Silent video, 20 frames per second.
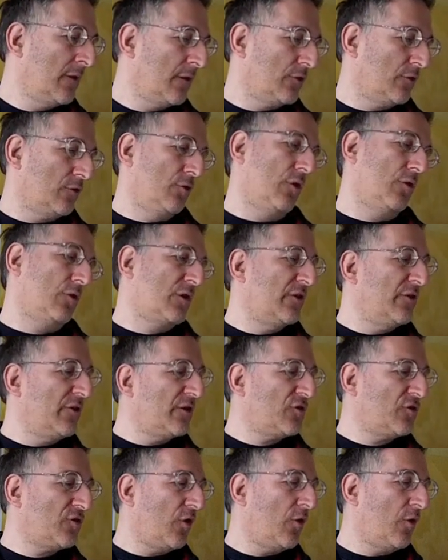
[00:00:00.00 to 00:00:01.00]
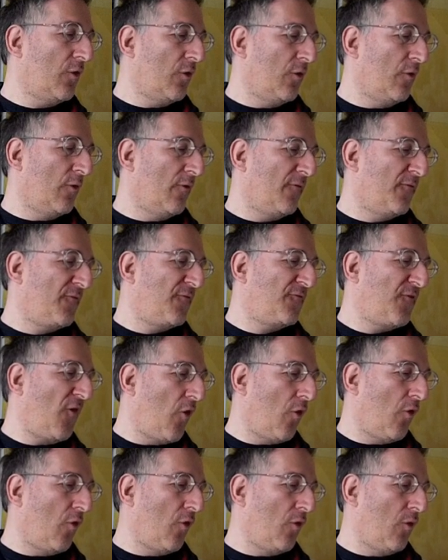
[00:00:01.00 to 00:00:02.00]
Knock at the door,
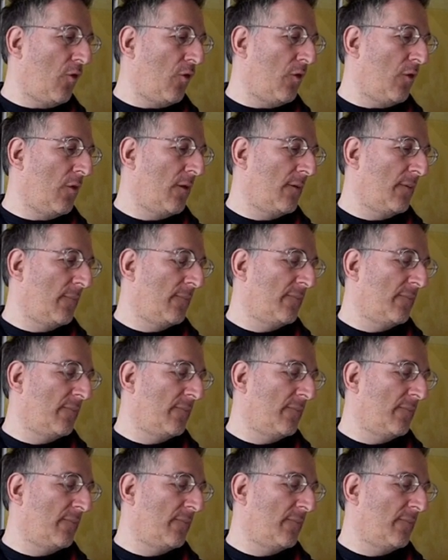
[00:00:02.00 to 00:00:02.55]
4!